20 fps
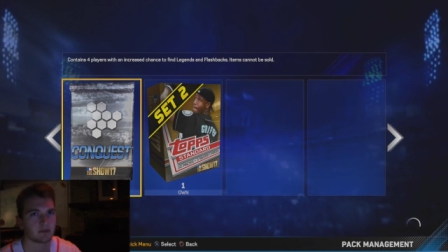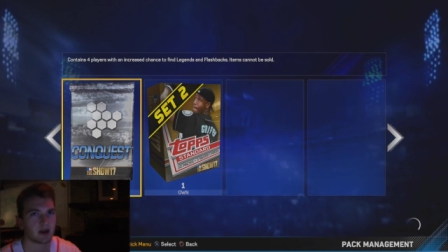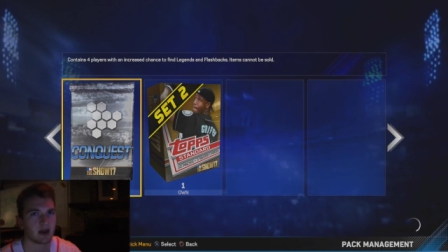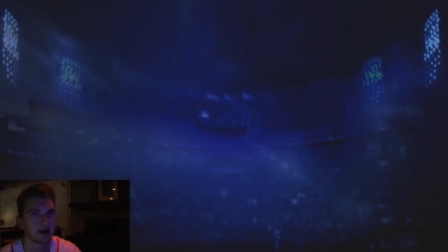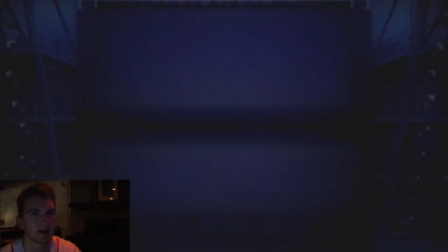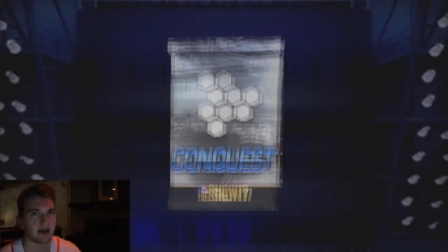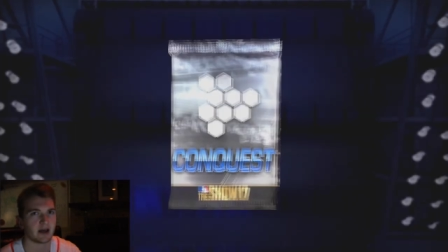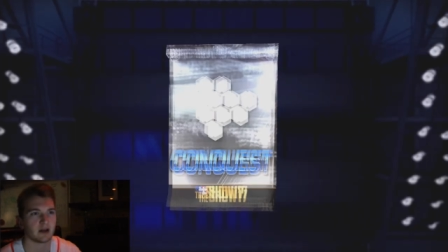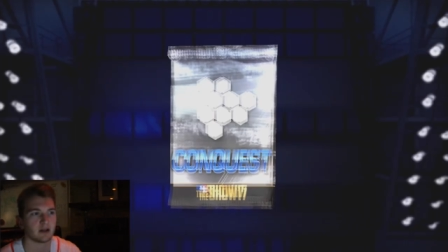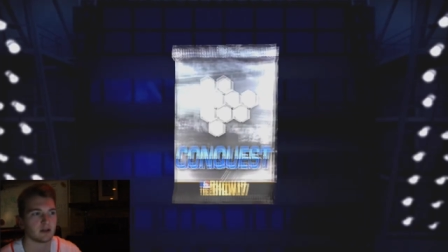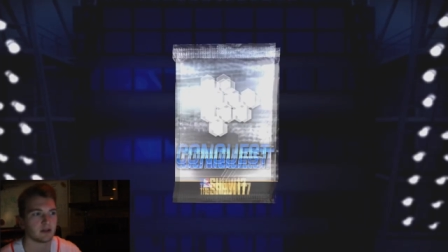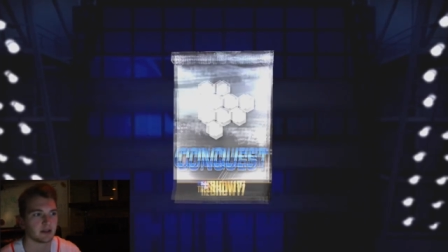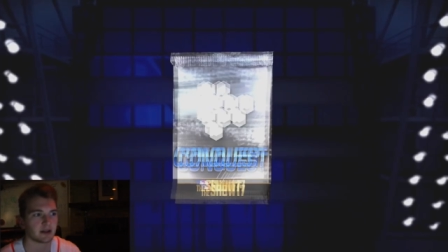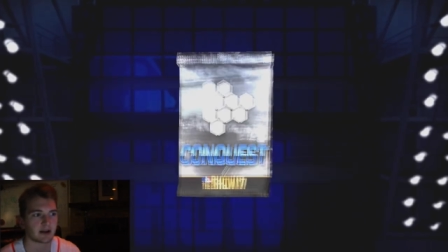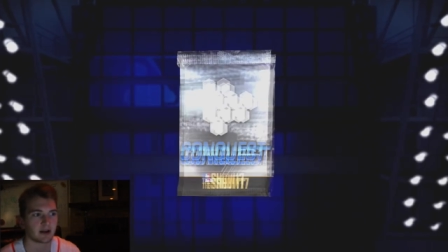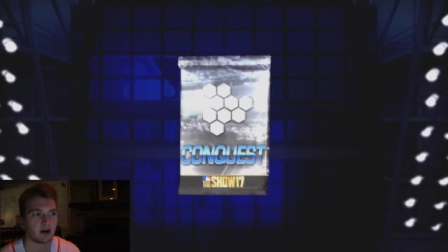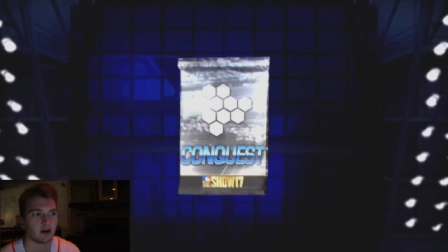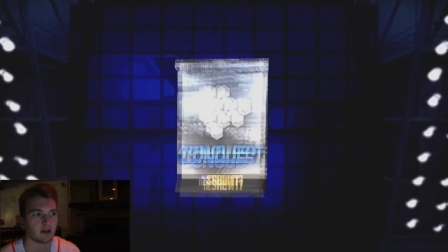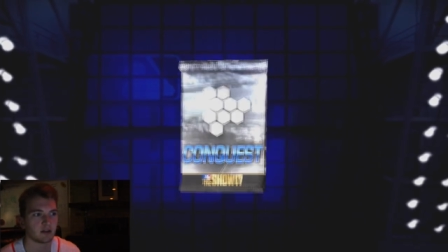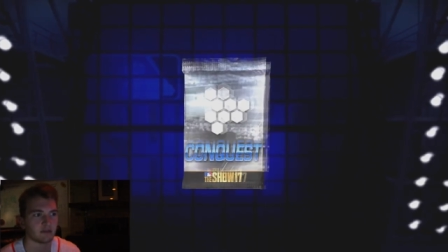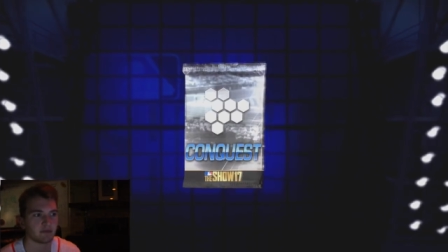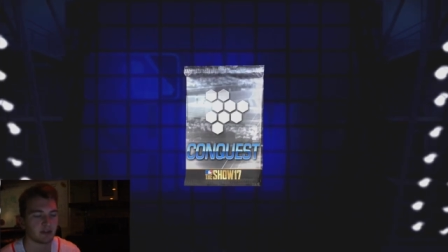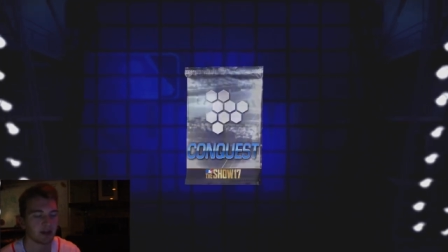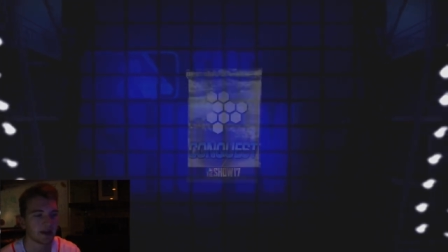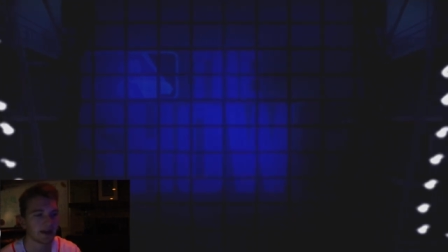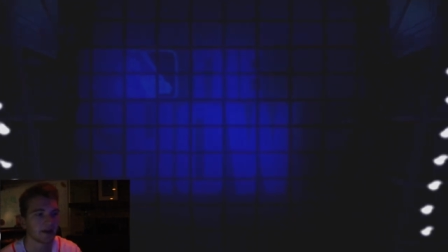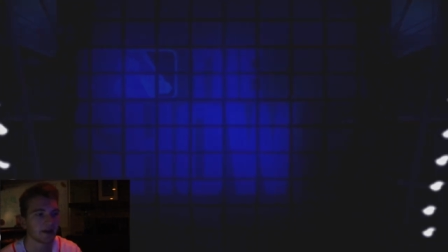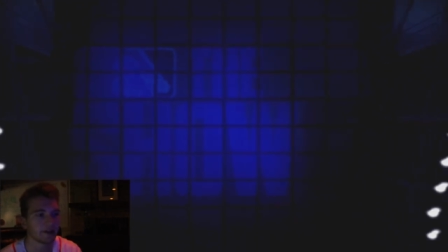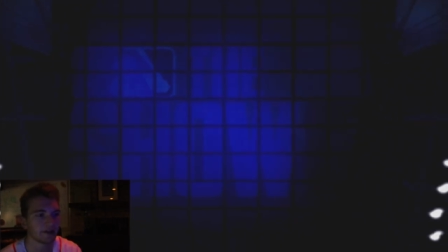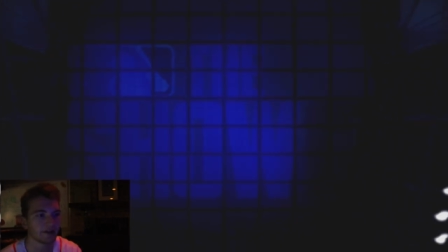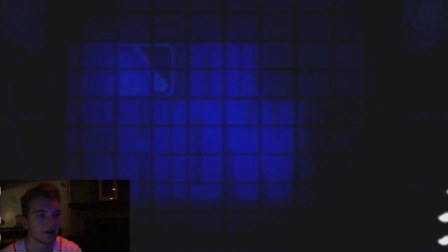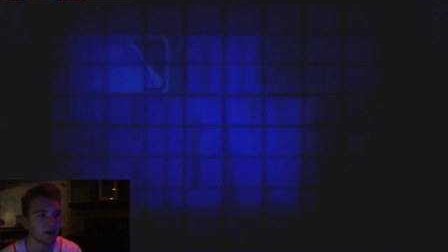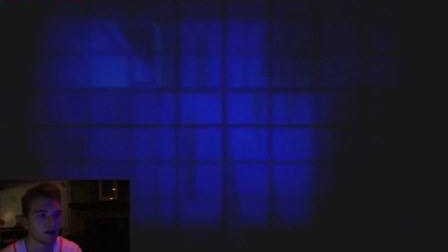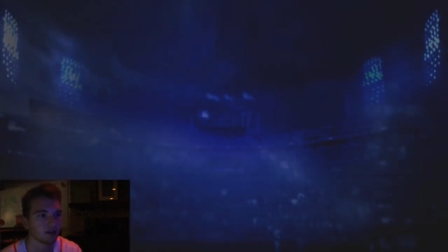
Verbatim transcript: NL, like all of the AL and